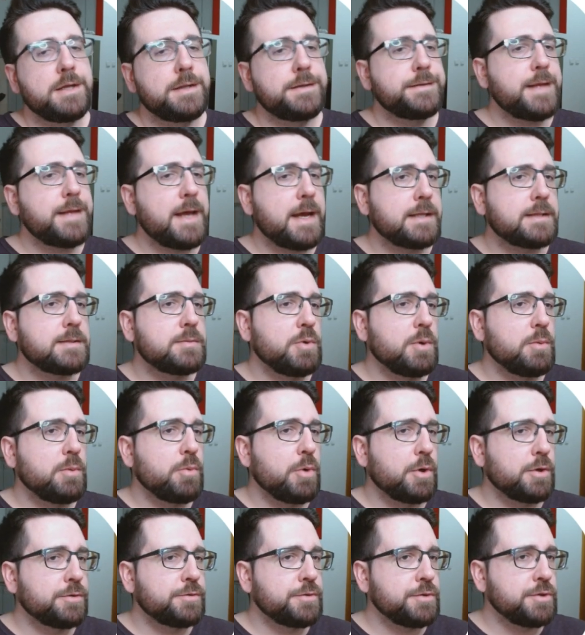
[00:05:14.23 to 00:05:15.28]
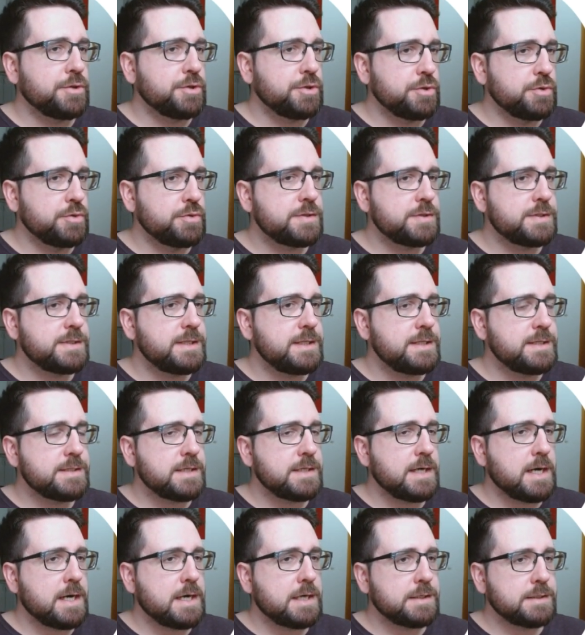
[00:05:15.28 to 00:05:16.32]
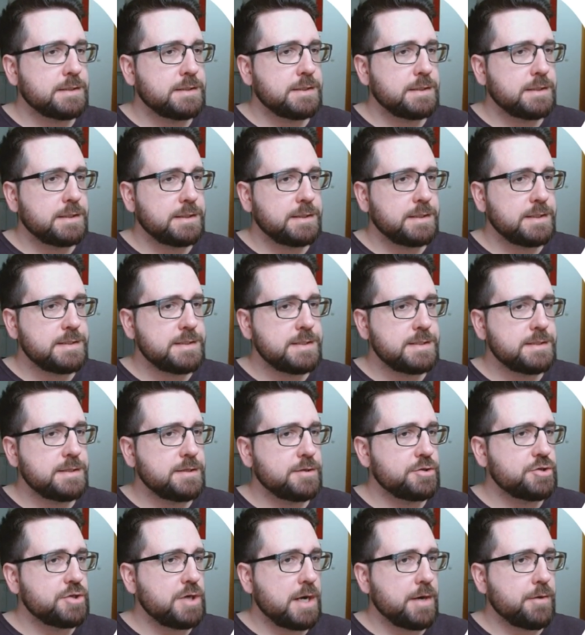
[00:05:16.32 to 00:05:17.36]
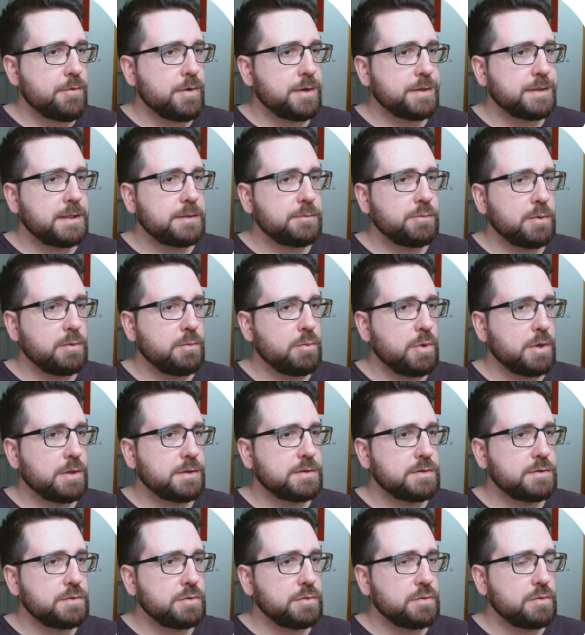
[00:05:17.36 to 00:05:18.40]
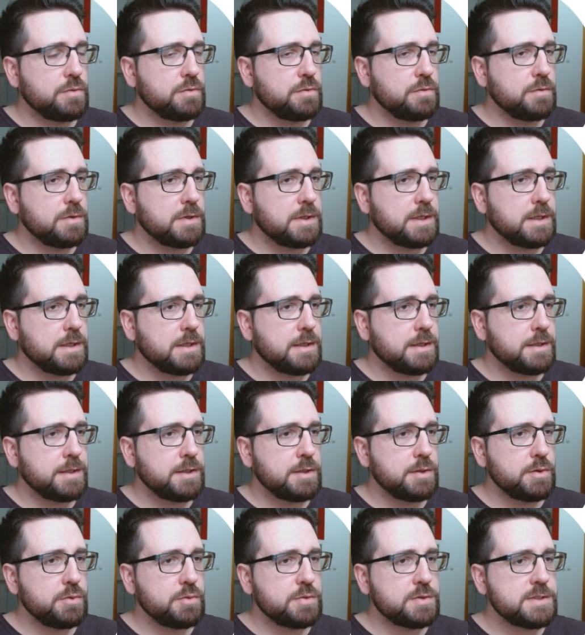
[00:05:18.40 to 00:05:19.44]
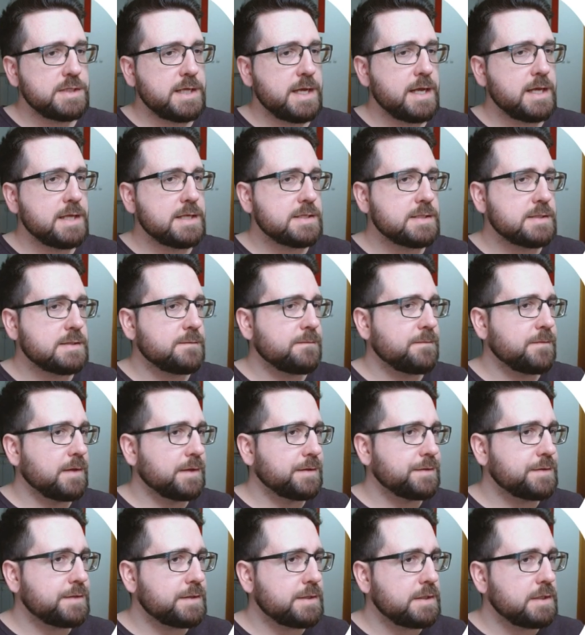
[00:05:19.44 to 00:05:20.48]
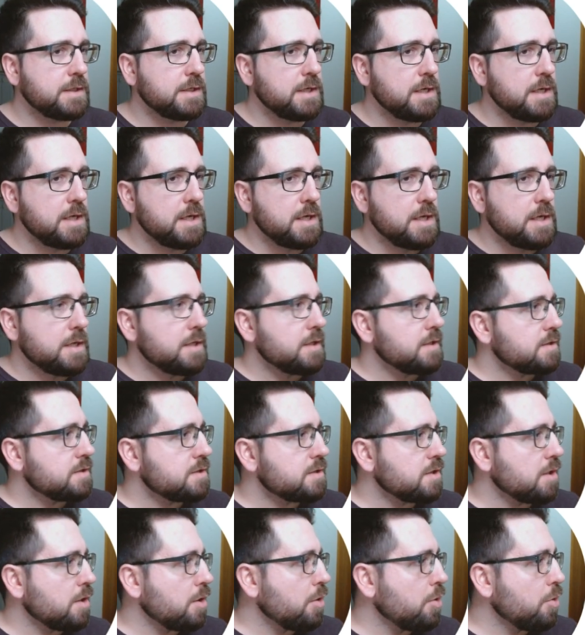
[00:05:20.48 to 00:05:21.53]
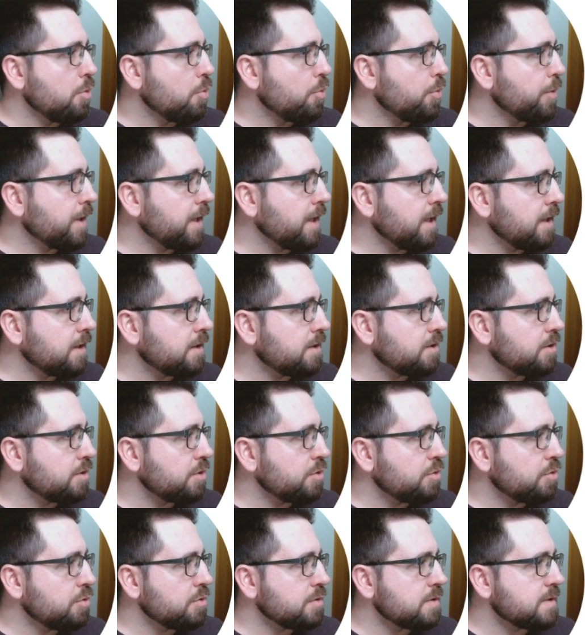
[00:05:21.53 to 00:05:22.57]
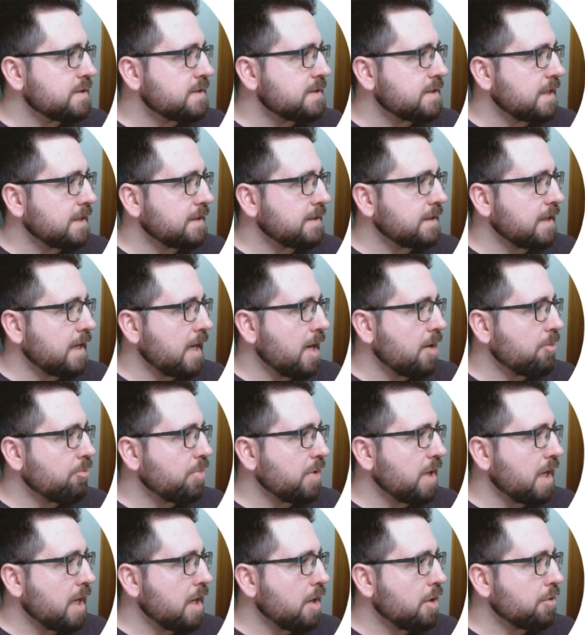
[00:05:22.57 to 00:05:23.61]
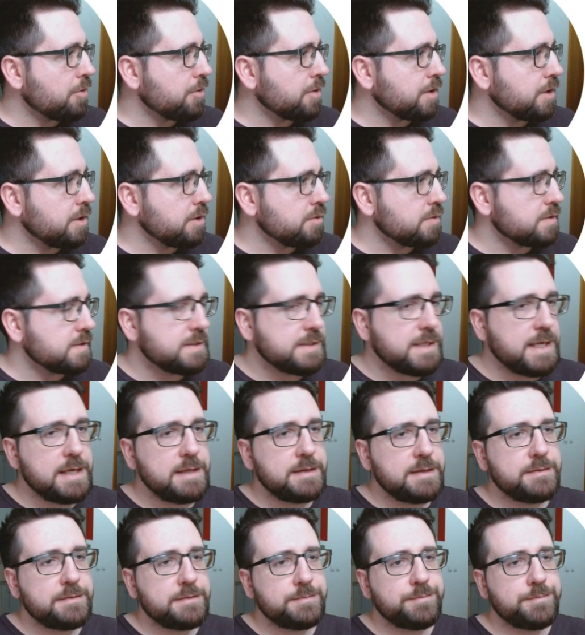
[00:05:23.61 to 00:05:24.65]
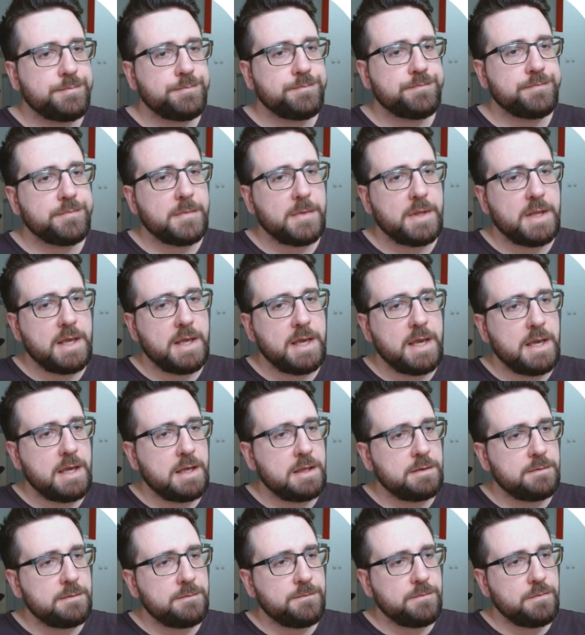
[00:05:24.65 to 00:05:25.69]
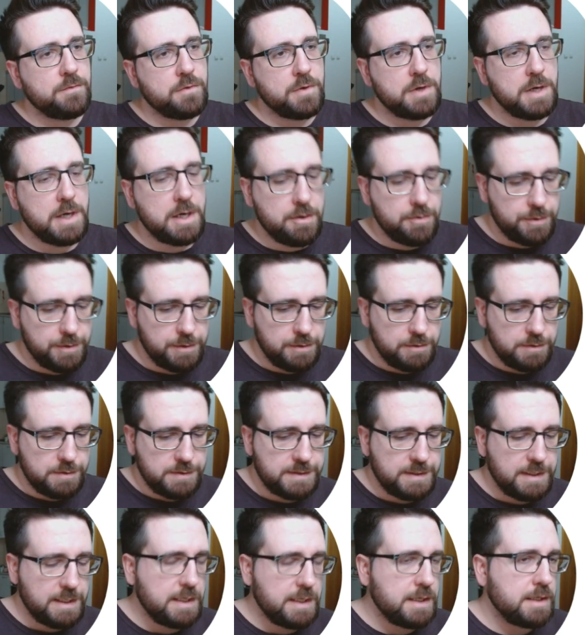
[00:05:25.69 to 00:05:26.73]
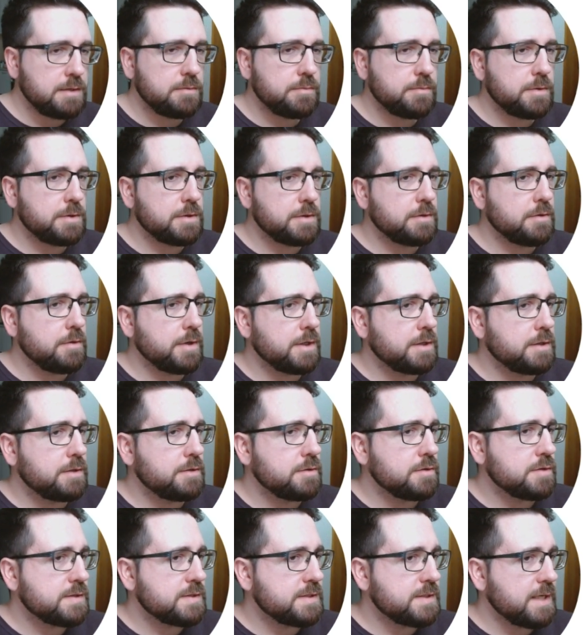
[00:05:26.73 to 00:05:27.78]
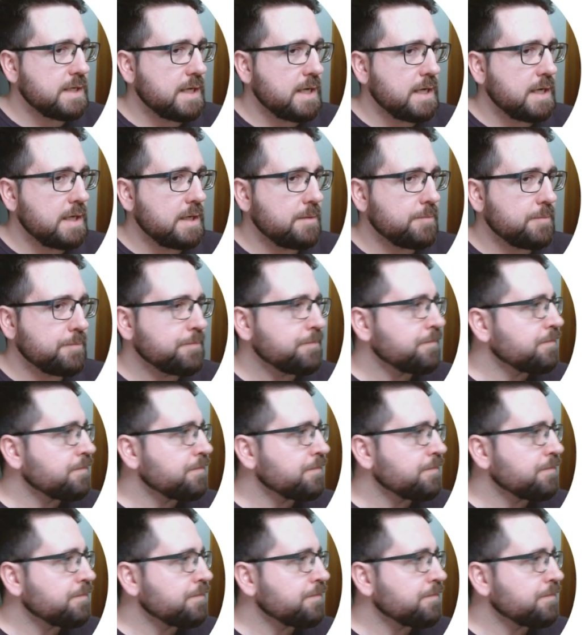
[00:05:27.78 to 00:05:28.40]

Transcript: that we want to use. This is the genre that we want to use as the filter. So we need to set up our use state. And for our use state, we're going to say,